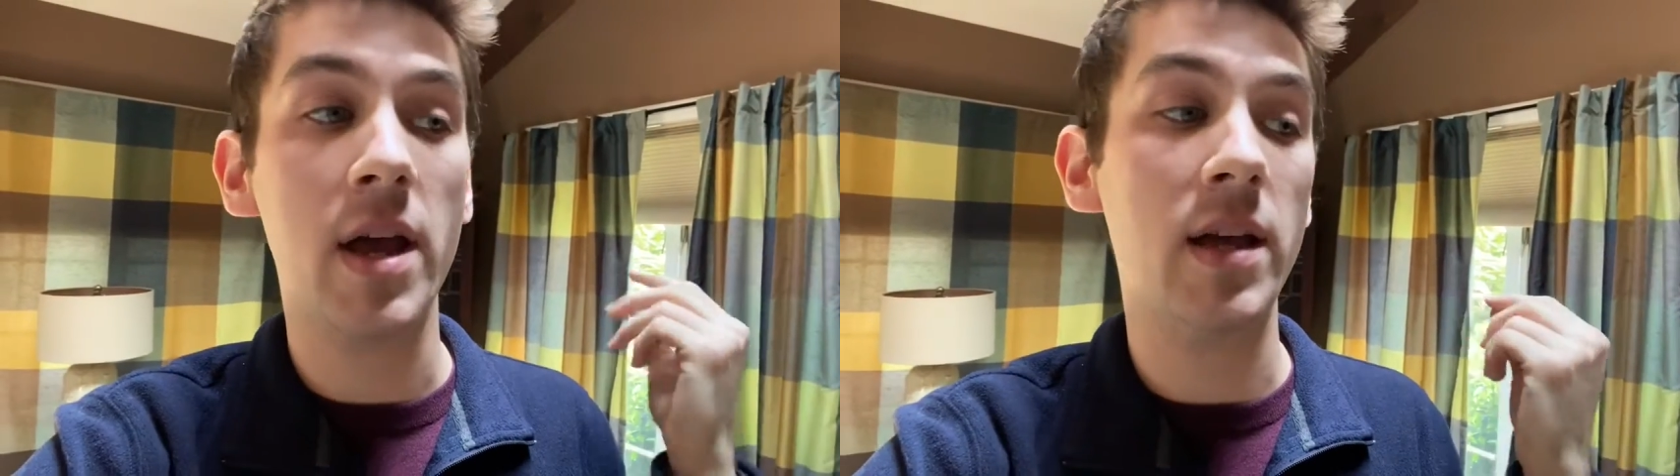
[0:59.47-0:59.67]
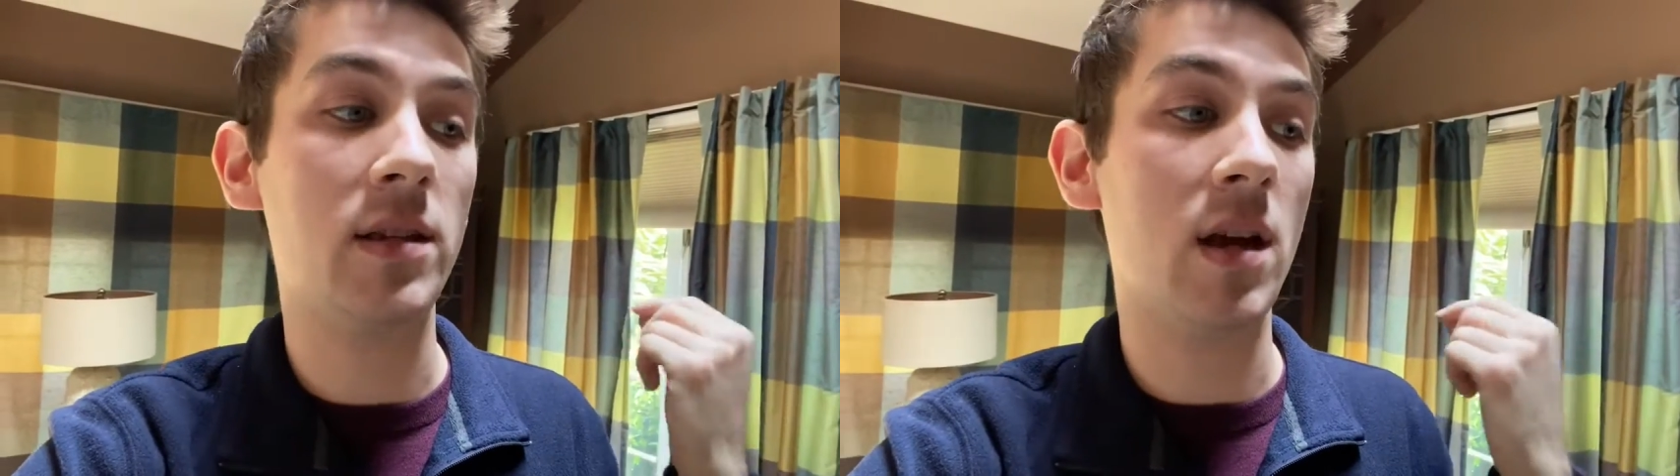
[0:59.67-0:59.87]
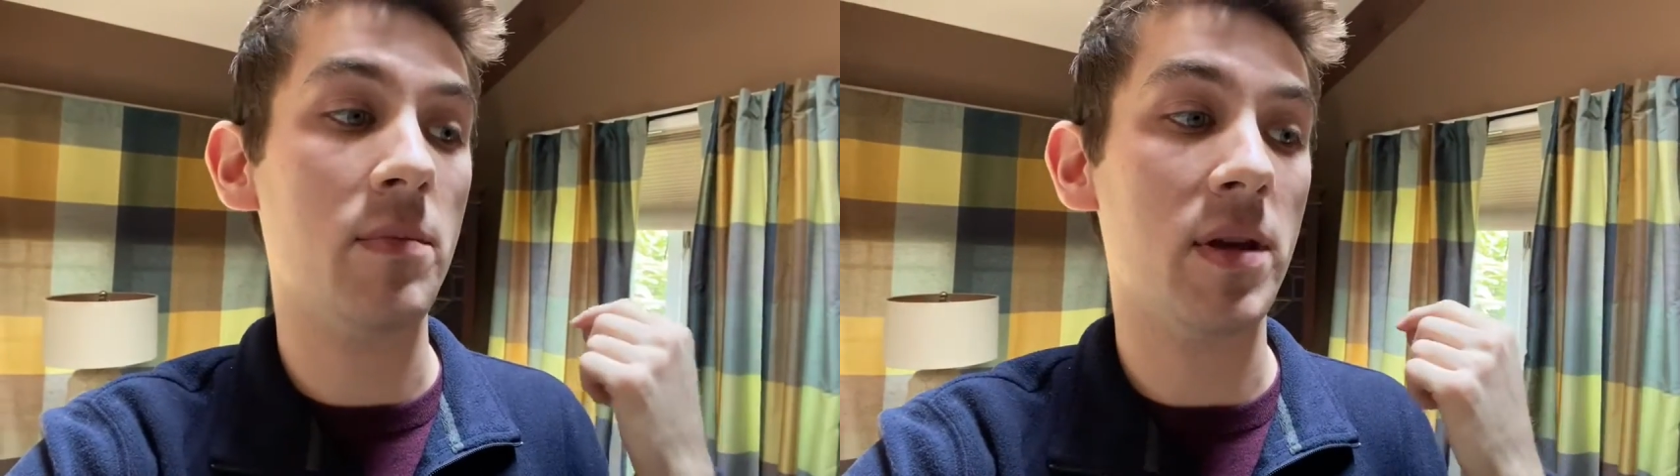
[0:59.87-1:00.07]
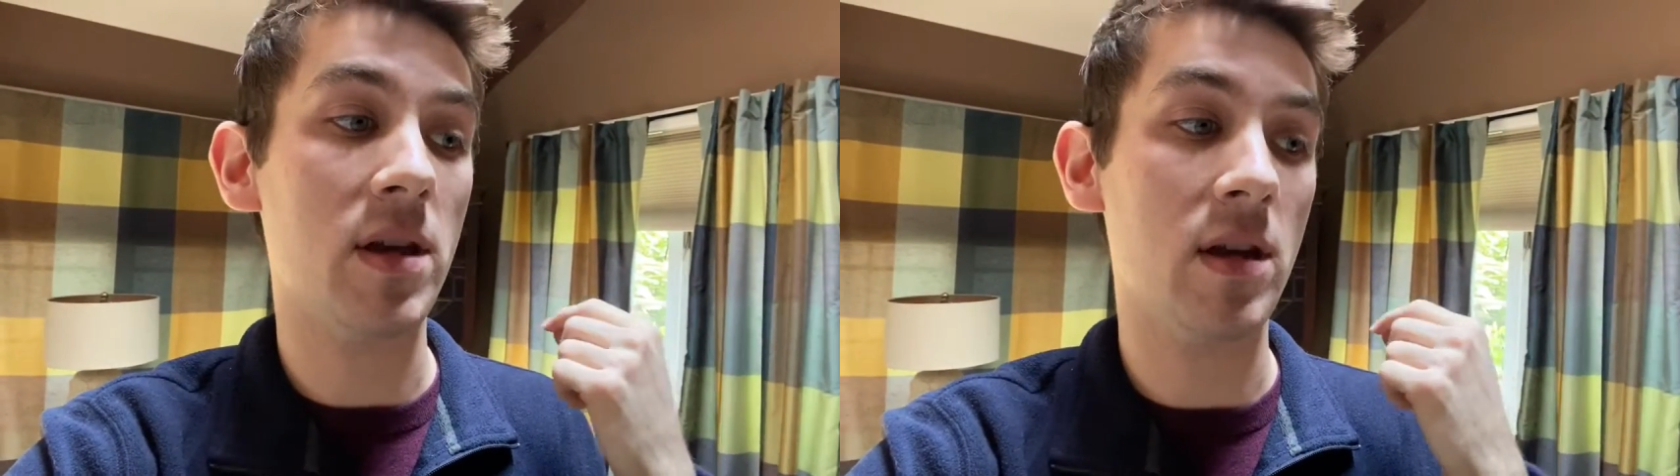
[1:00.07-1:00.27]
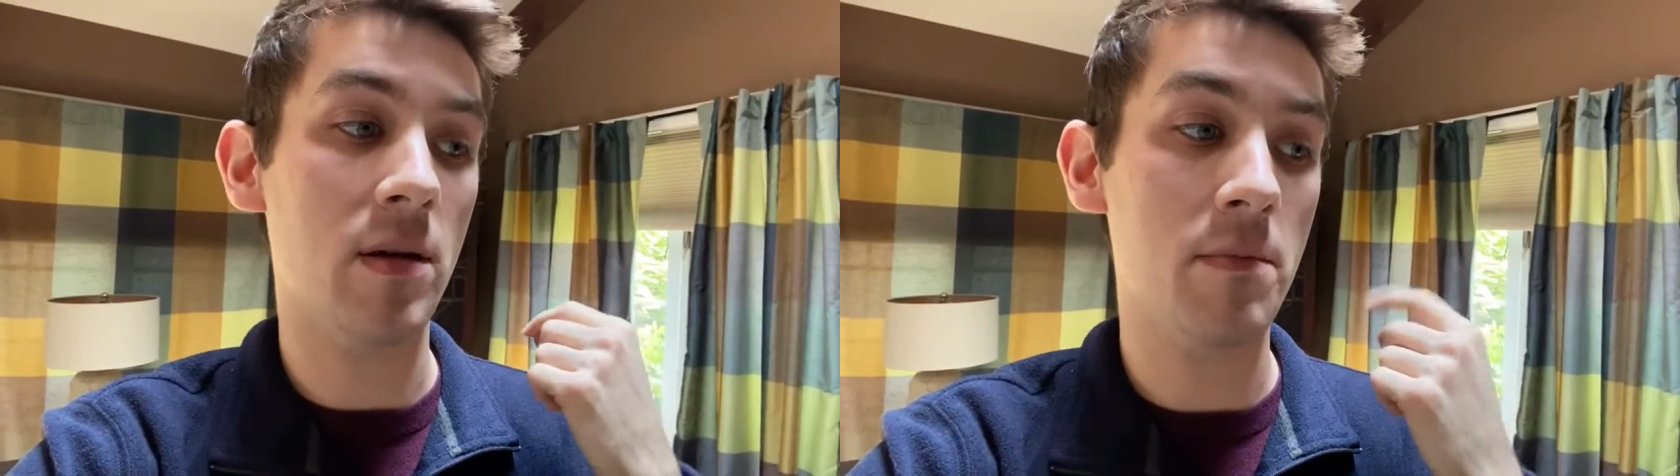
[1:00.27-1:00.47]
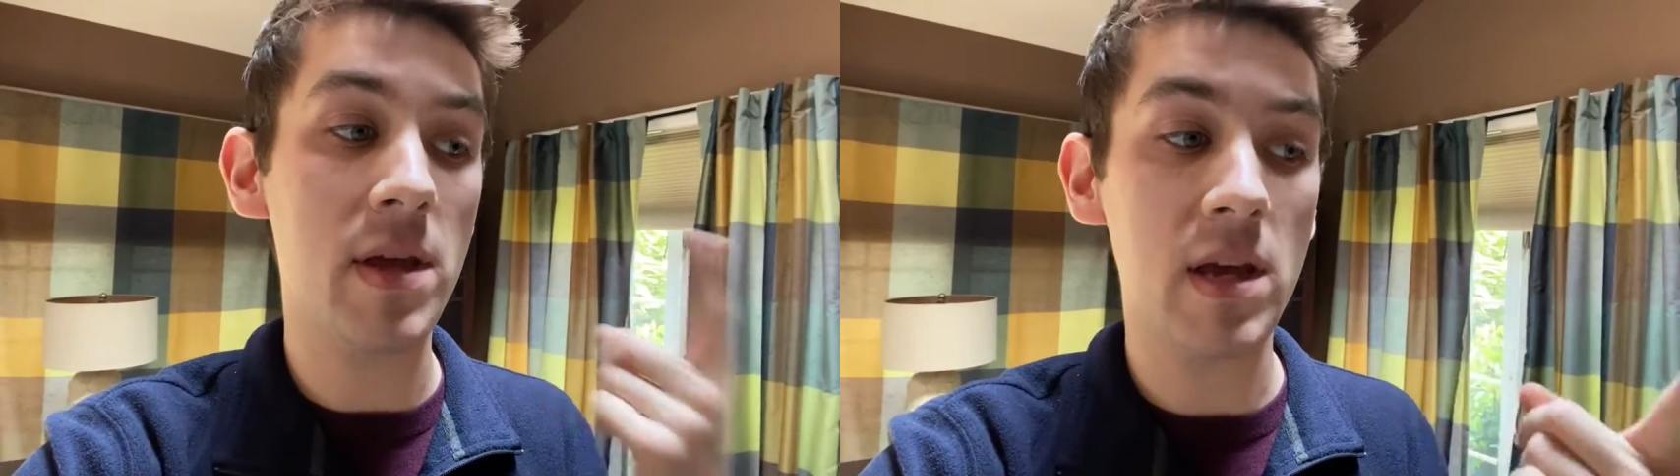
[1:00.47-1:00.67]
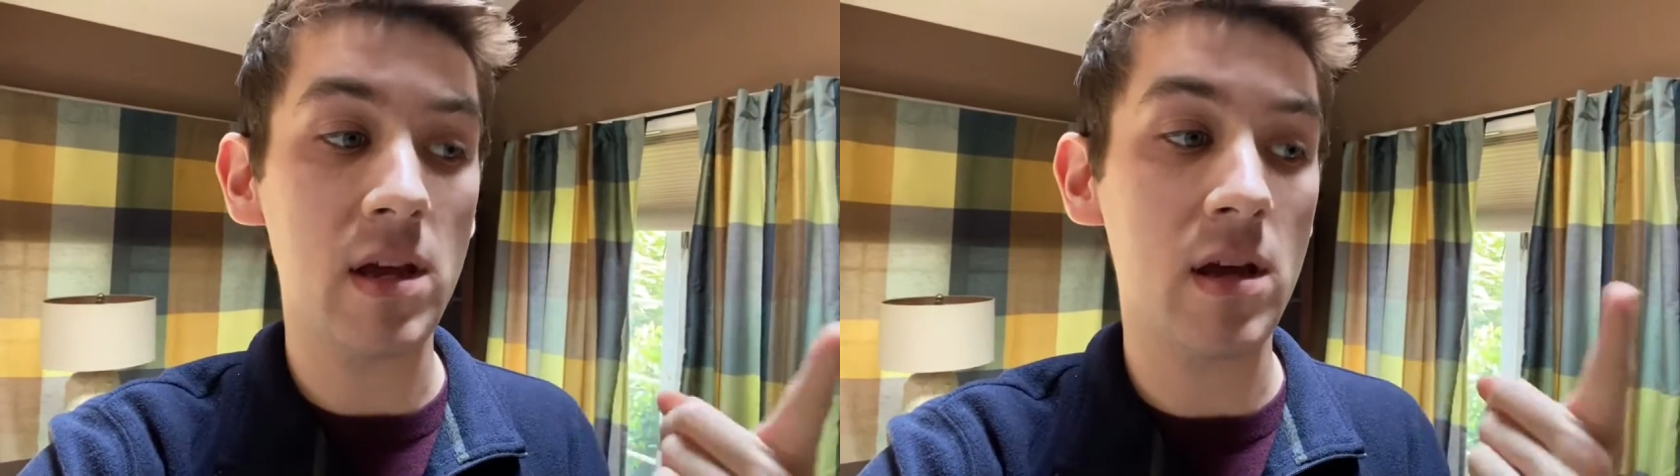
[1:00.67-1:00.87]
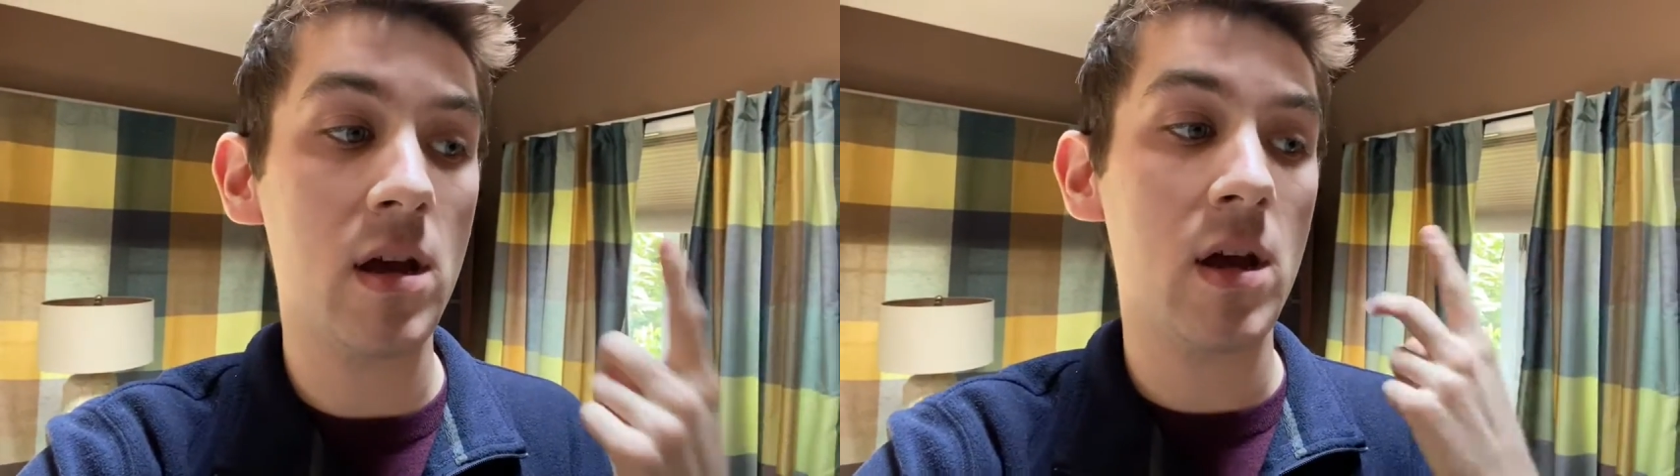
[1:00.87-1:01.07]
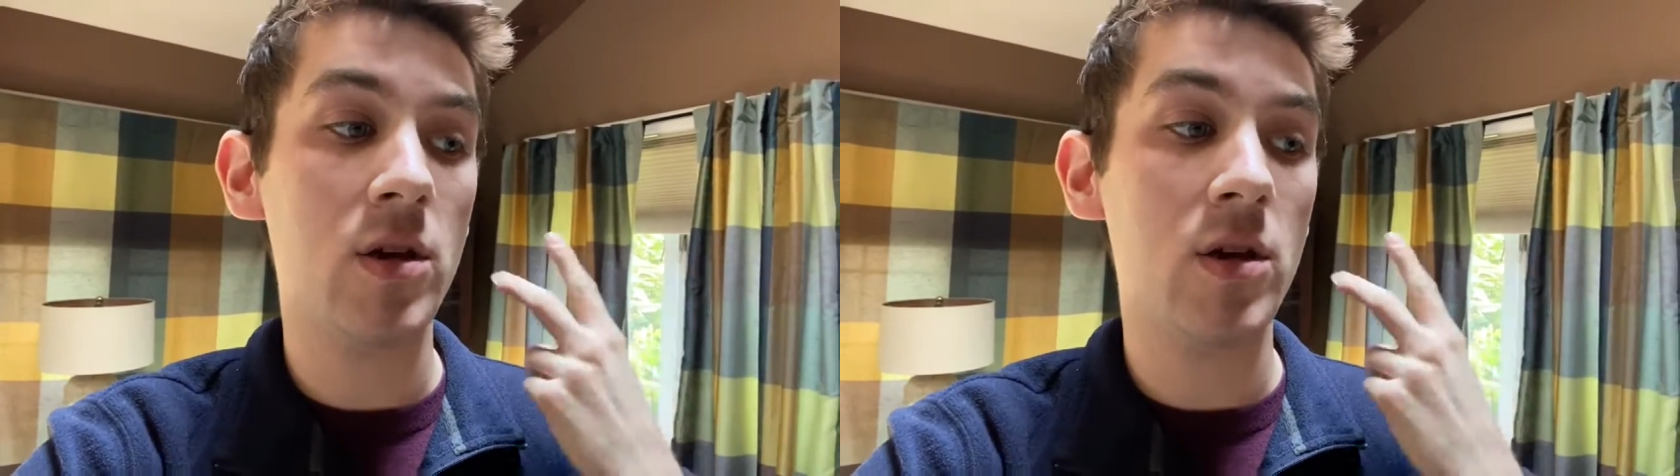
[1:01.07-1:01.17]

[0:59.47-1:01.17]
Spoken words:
It's going to be me,